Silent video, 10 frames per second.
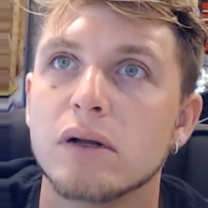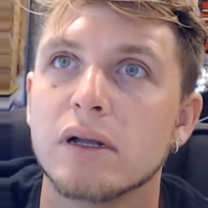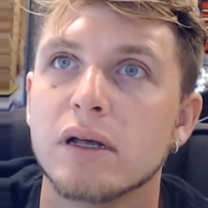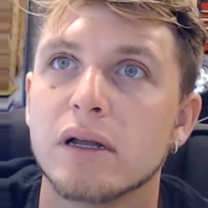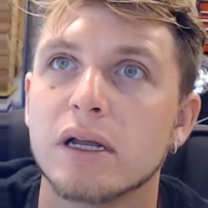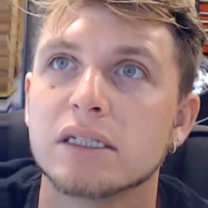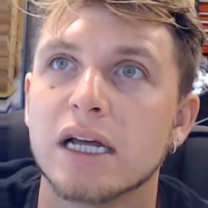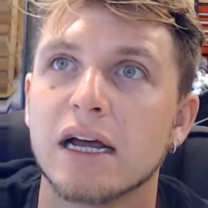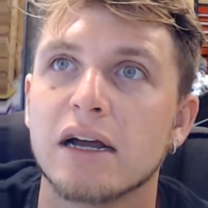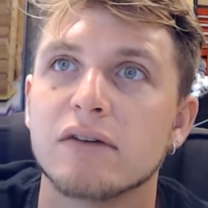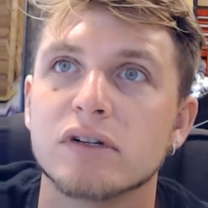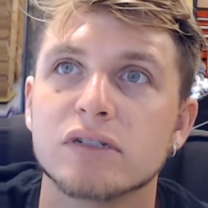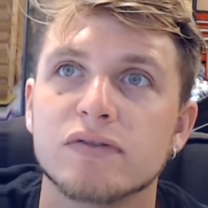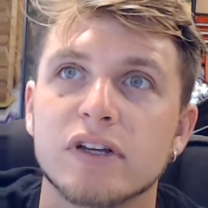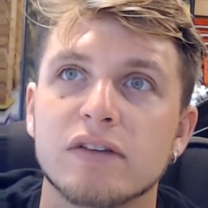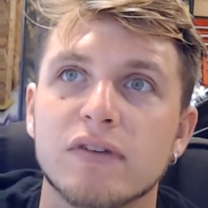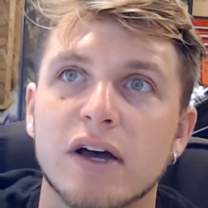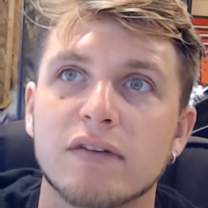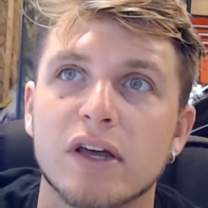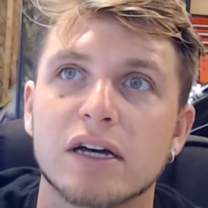That's average,
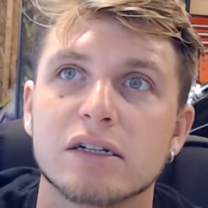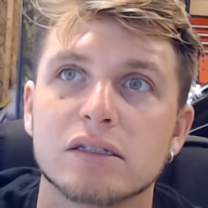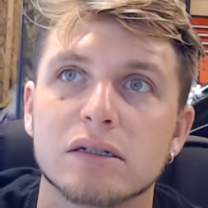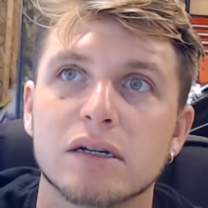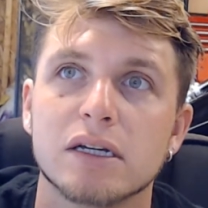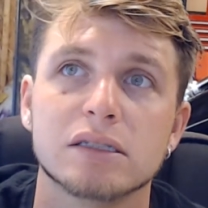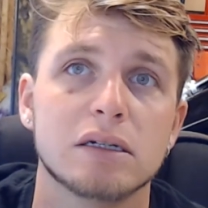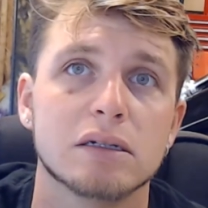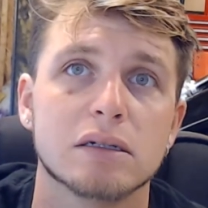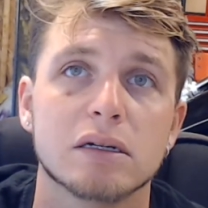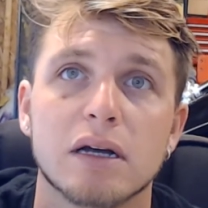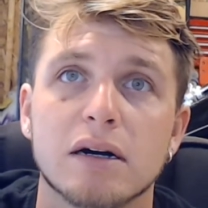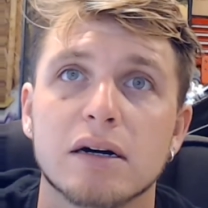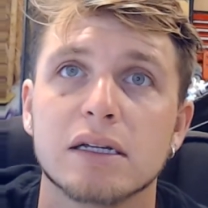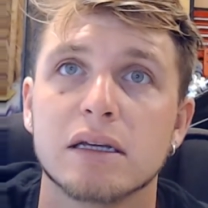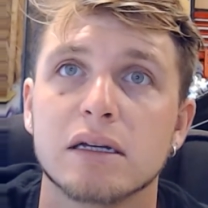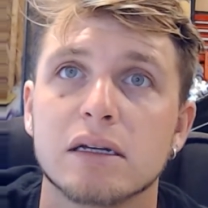55,000. That's good. I like that.